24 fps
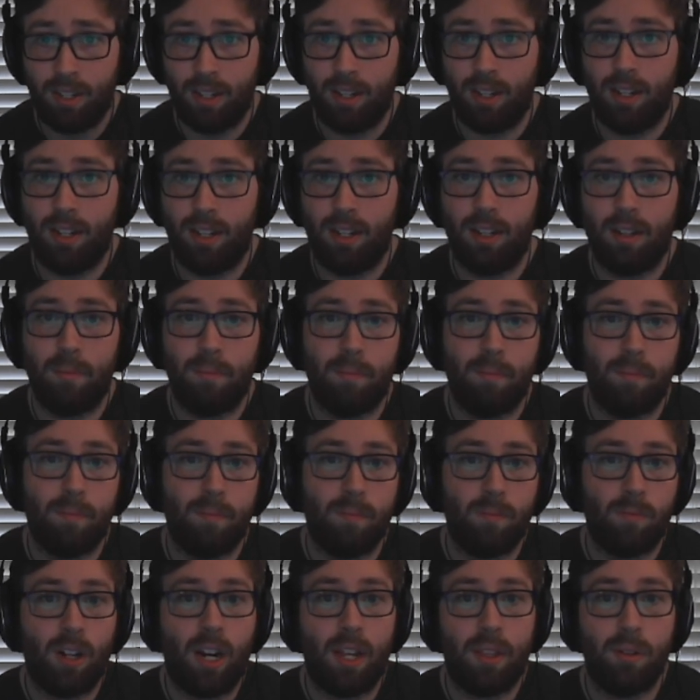
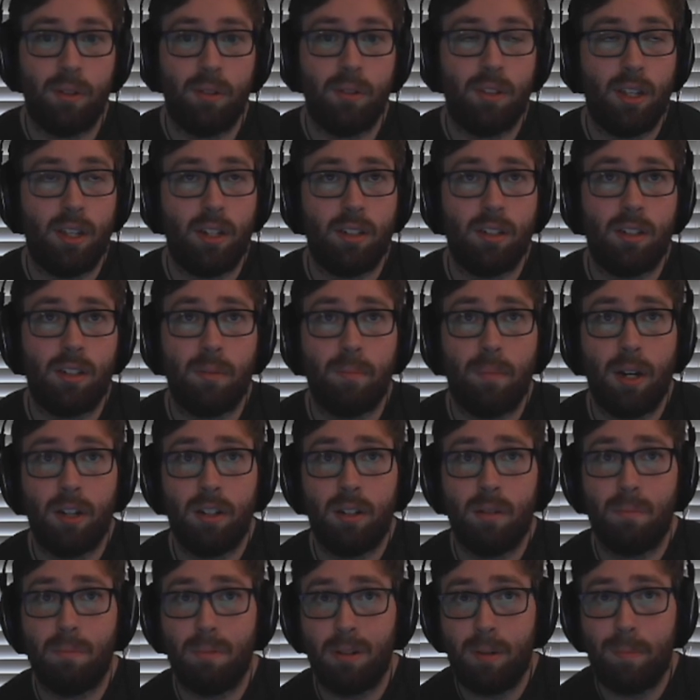rather than compared
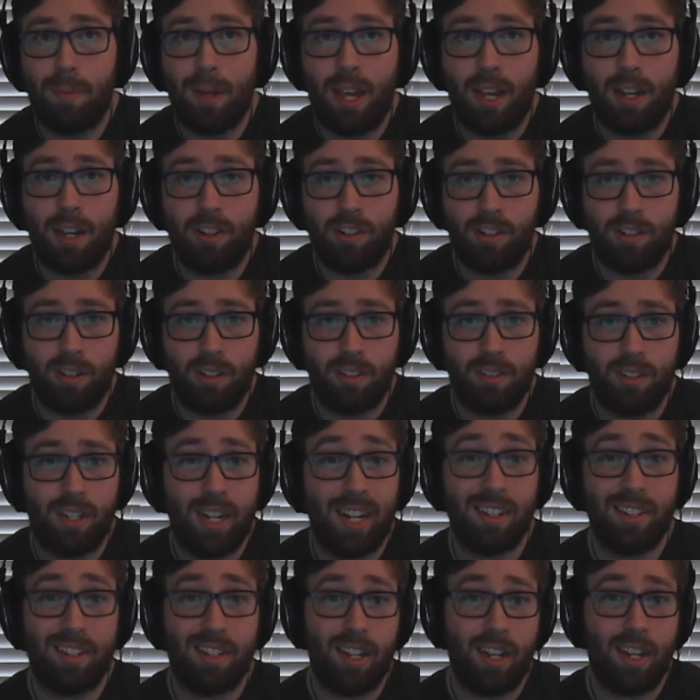to pre-patch. It's
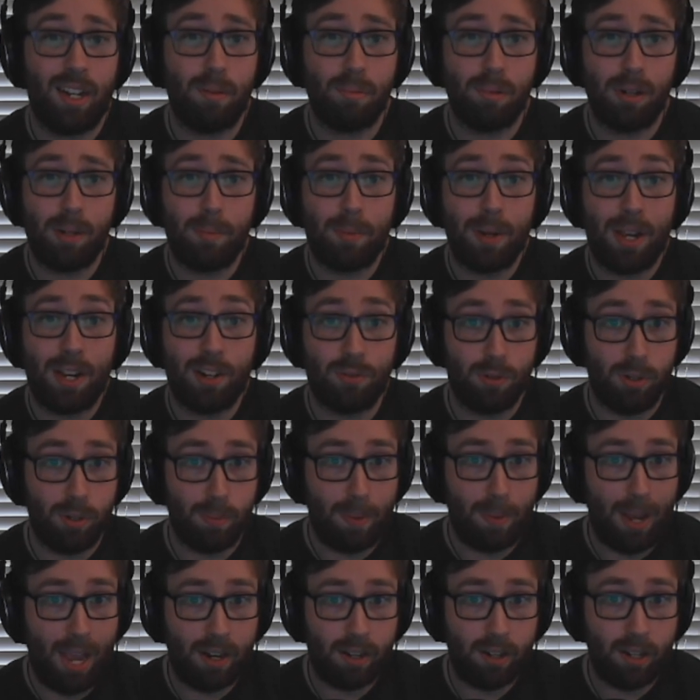not to say pre-patch was
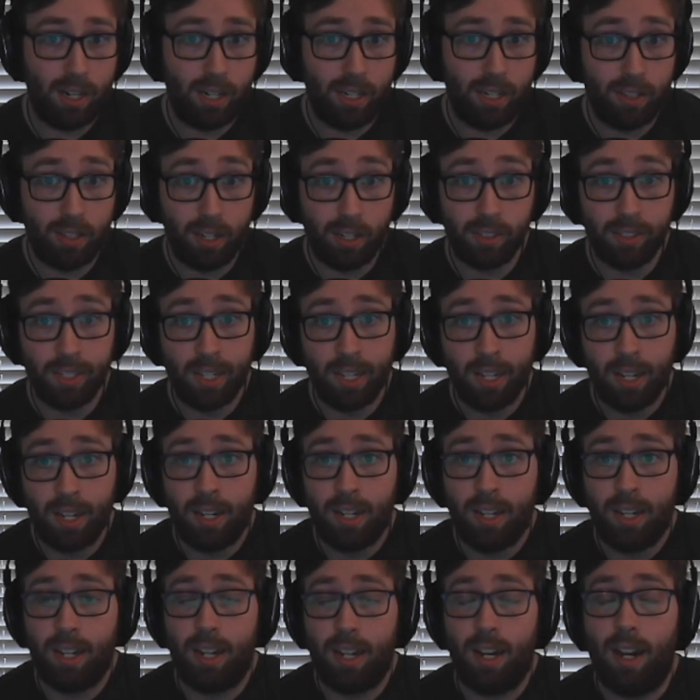bad or anything.
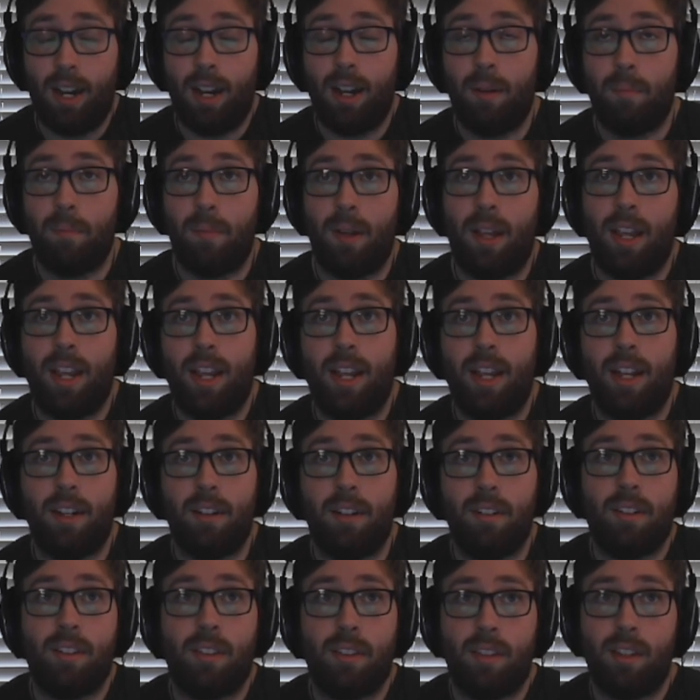
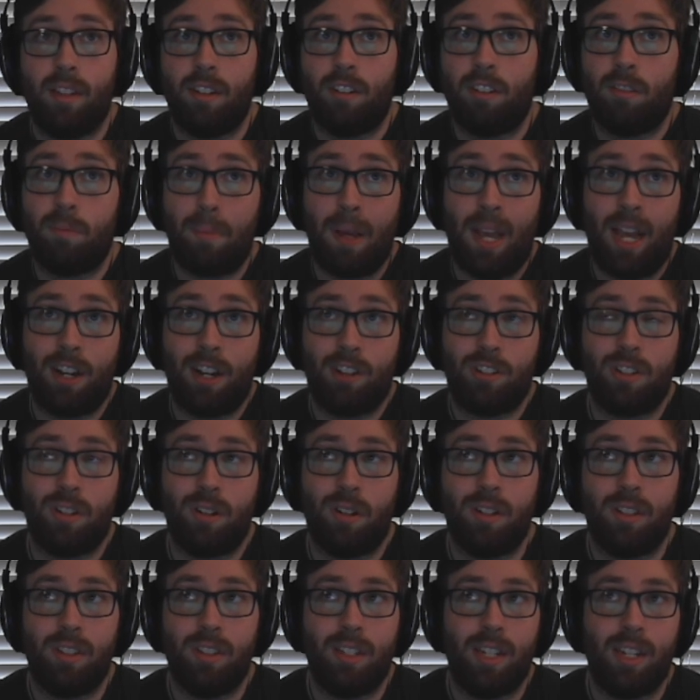And this patch
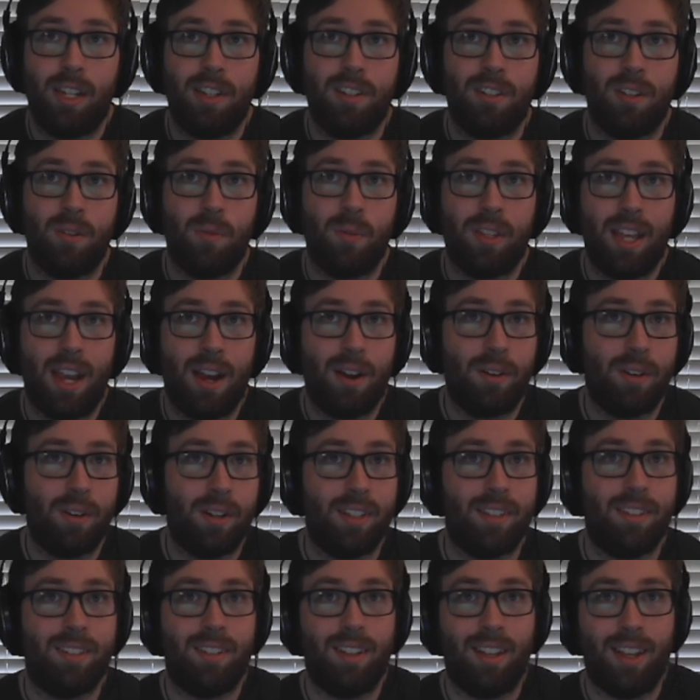certainly isn't without
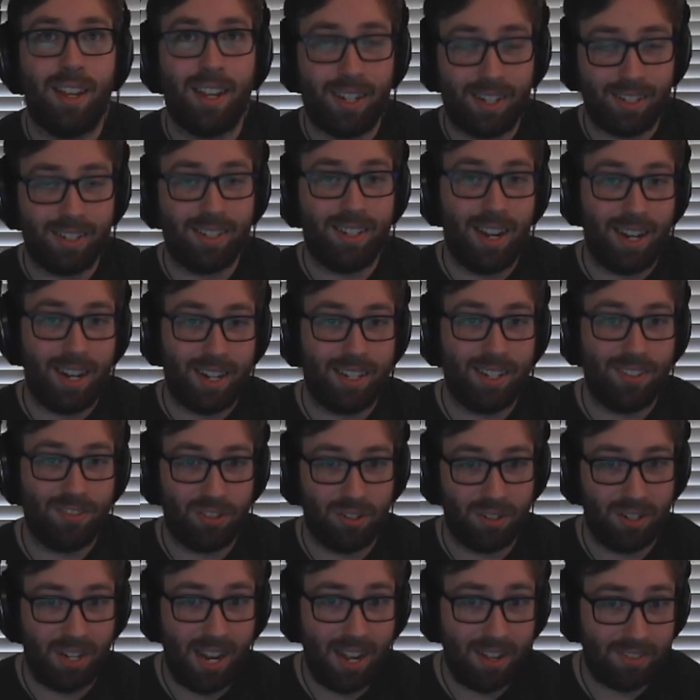its like negatives
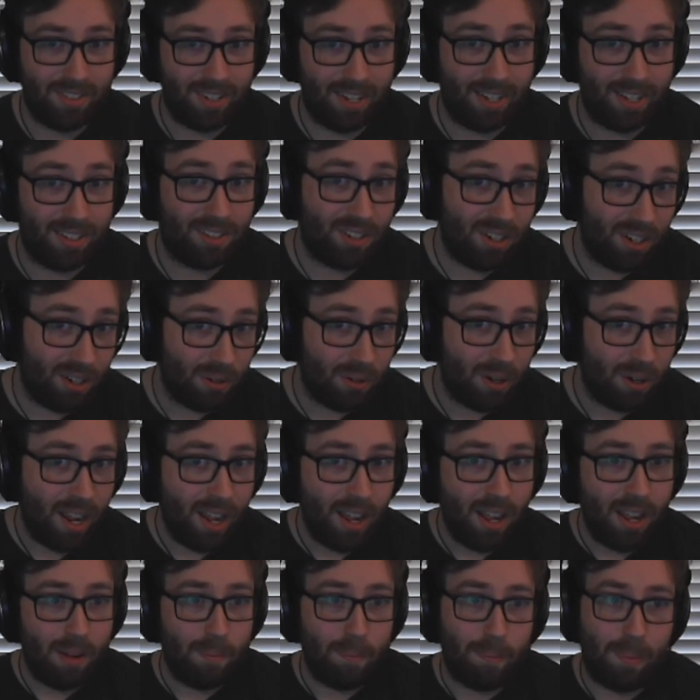or downsides too,
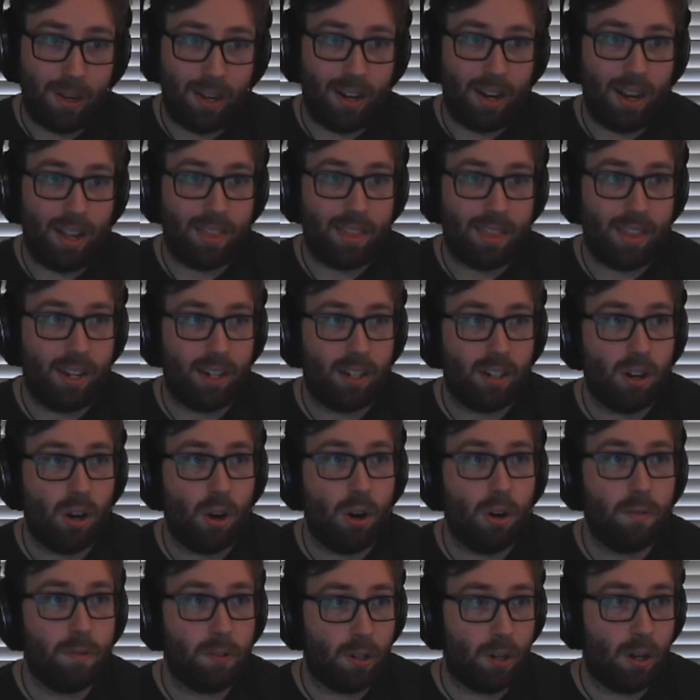but I think
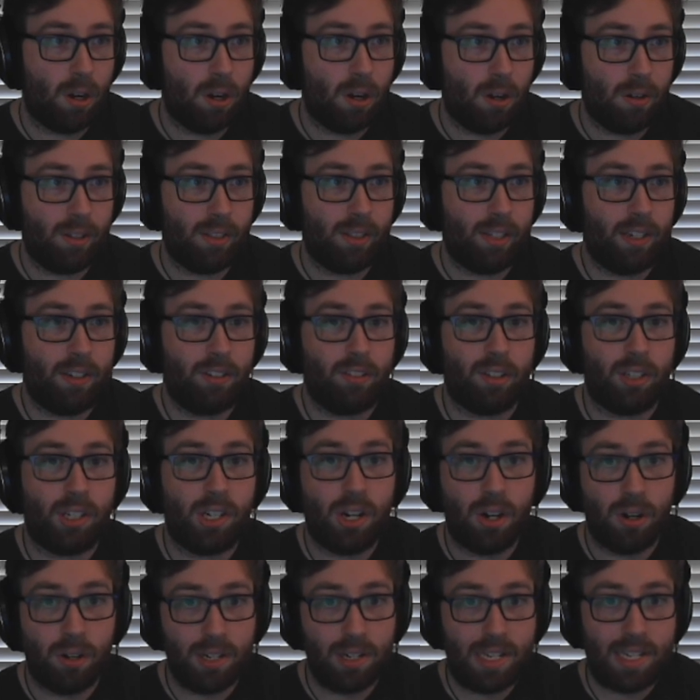overall, at least the
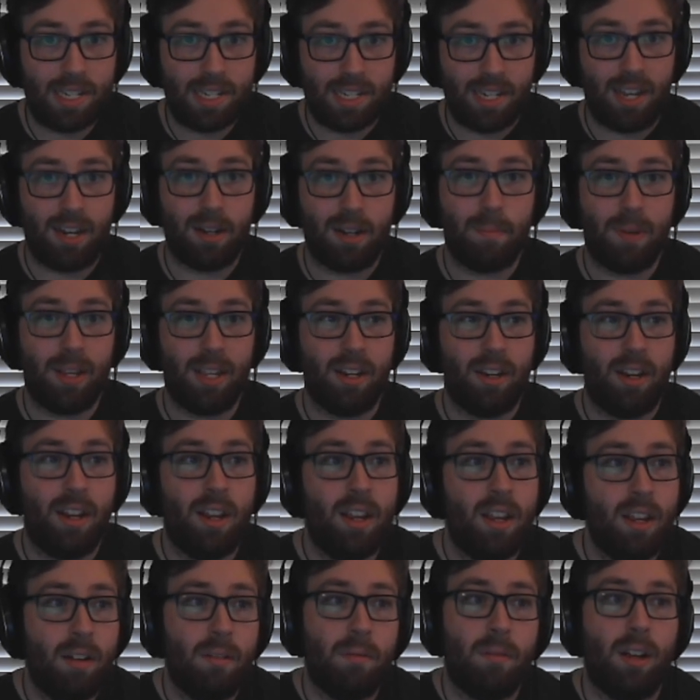current sentiment
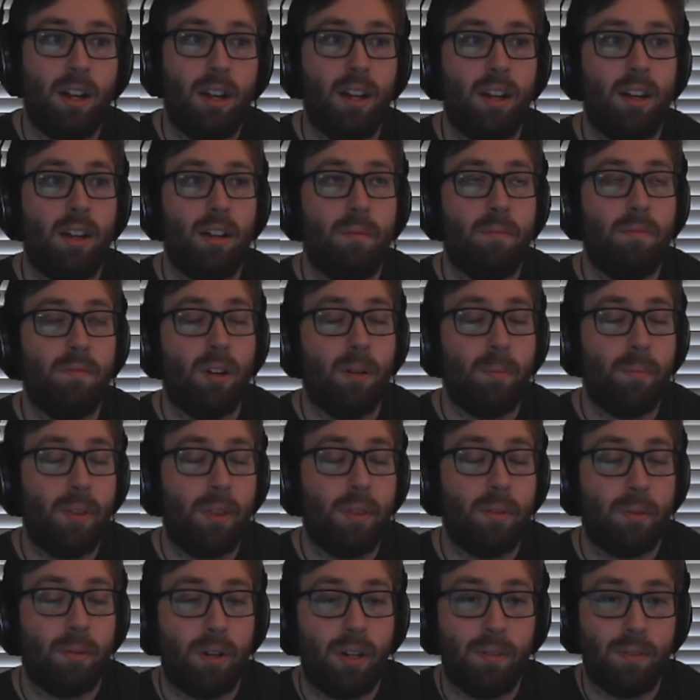from the
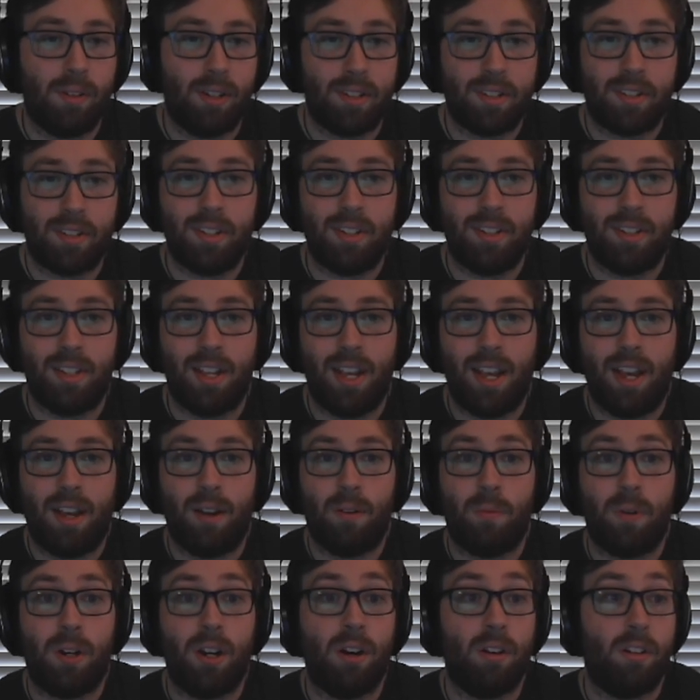three of us is
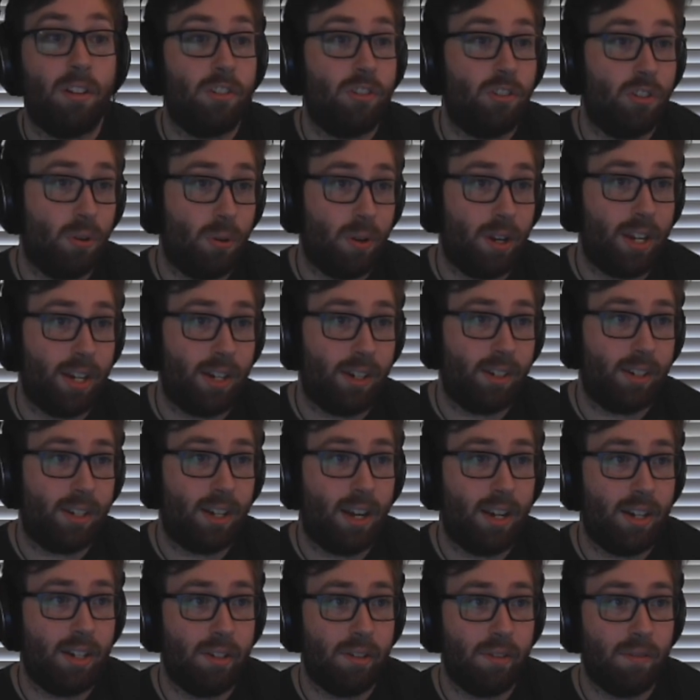that we are enjoying
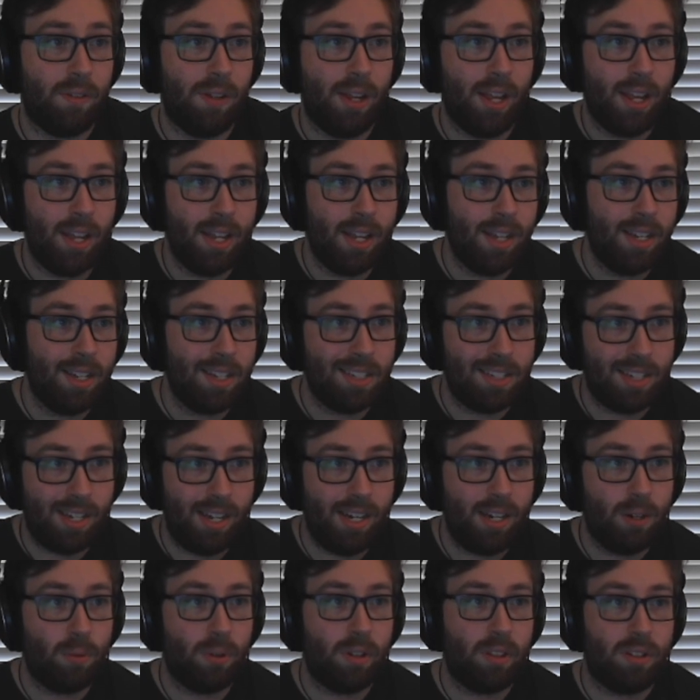kind of
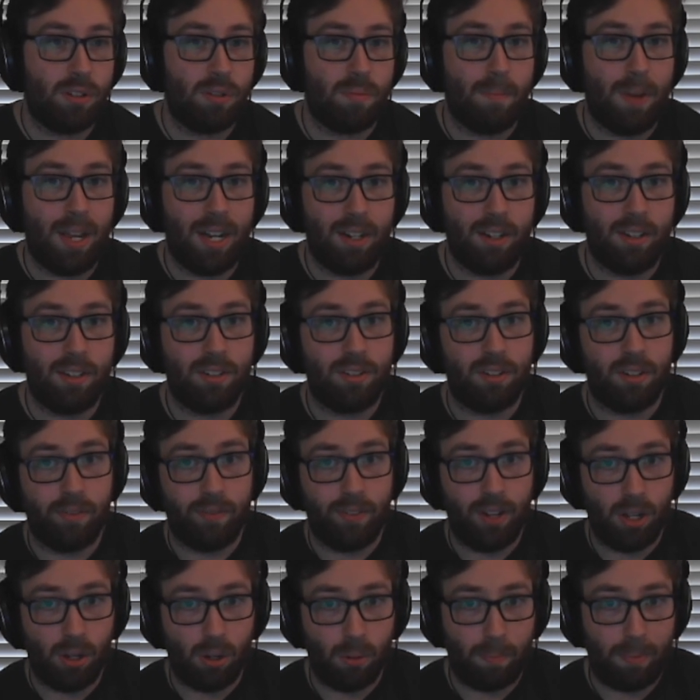seeing where this meta is
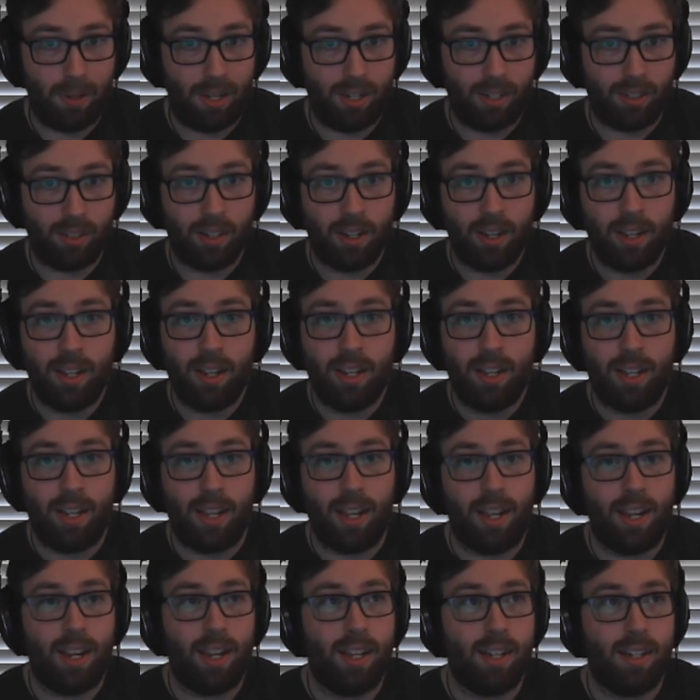developing
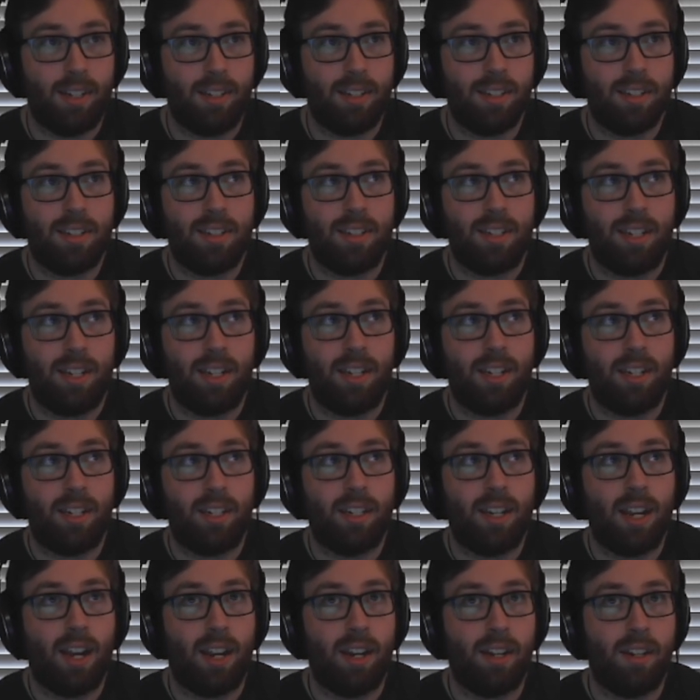and seeing
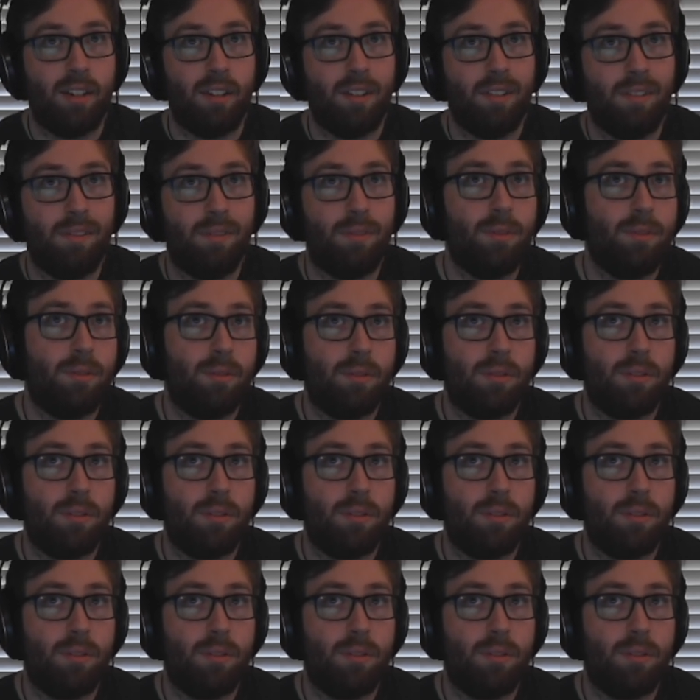kind of